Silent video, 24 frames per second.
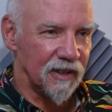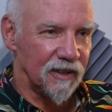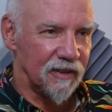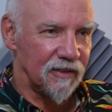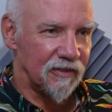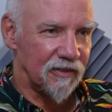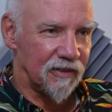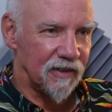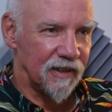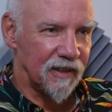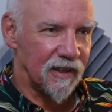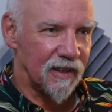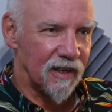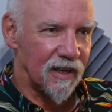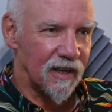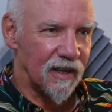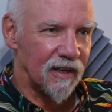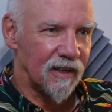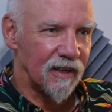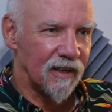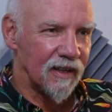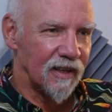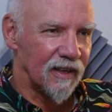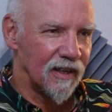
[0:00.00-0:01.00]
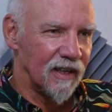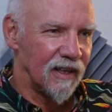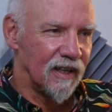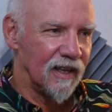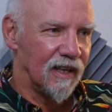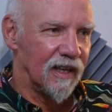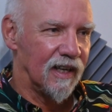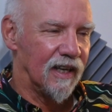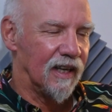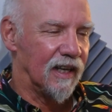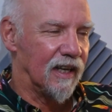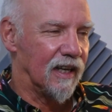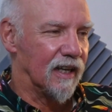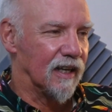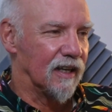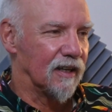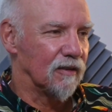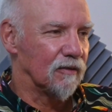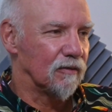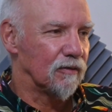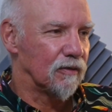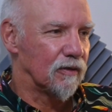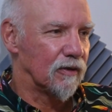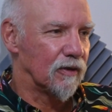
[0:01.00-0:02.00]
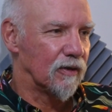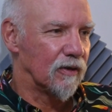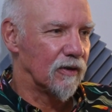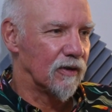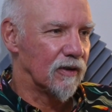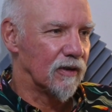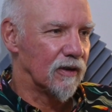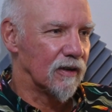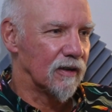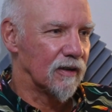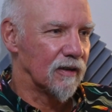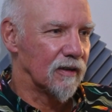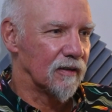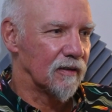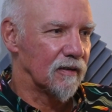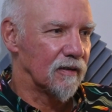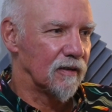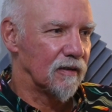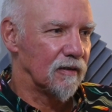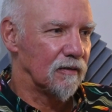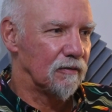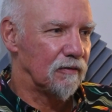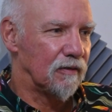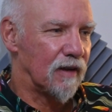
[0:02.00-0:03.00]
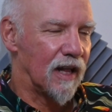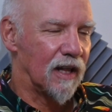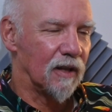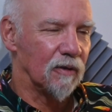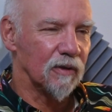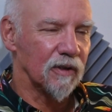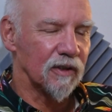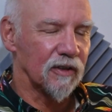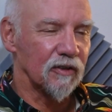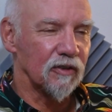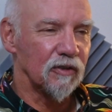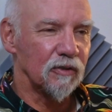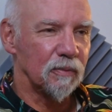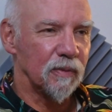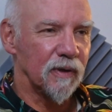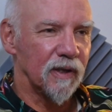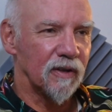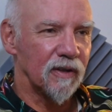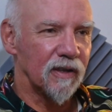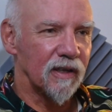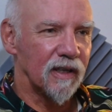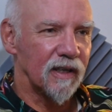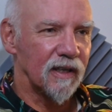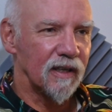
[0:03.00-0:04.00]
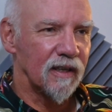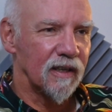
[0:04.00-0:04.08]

CCAR and for following the Spirit,